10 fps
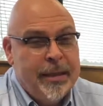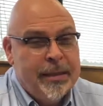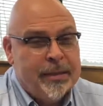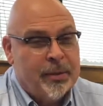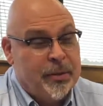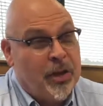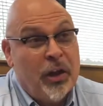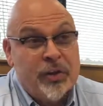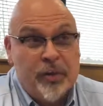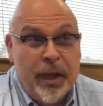So there's
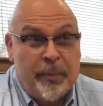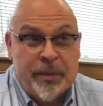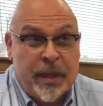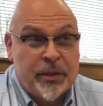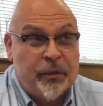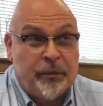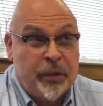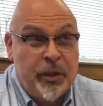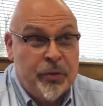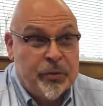also that potential for
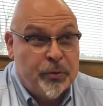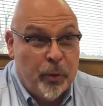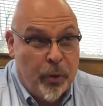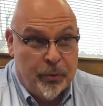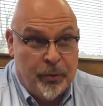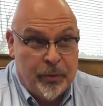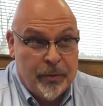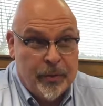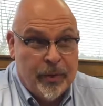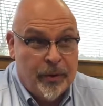huge growth,
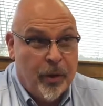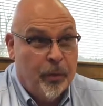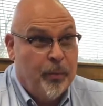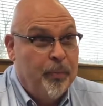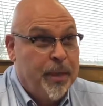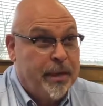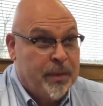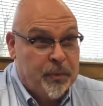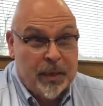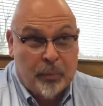though,
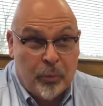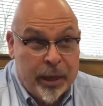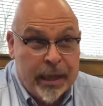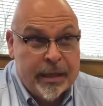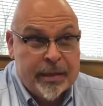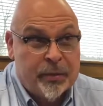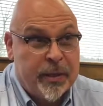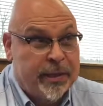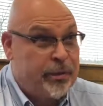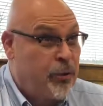because we can bring industry
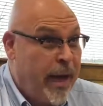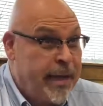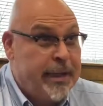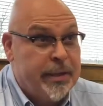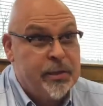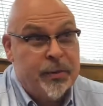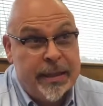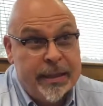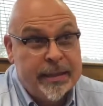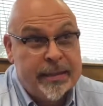and attract industry
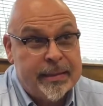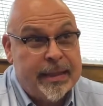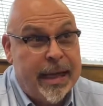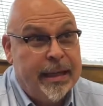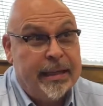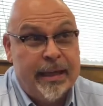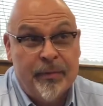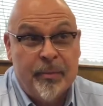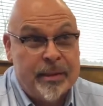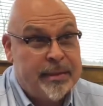into the state and give
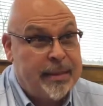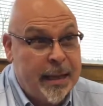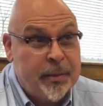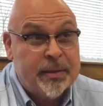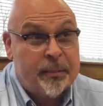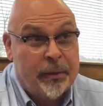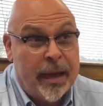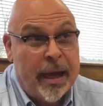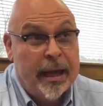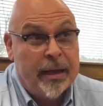them a stable
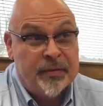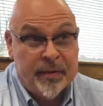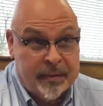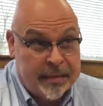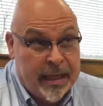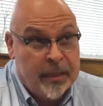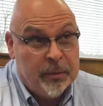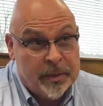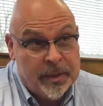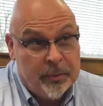supply of
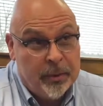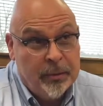sustainable timber.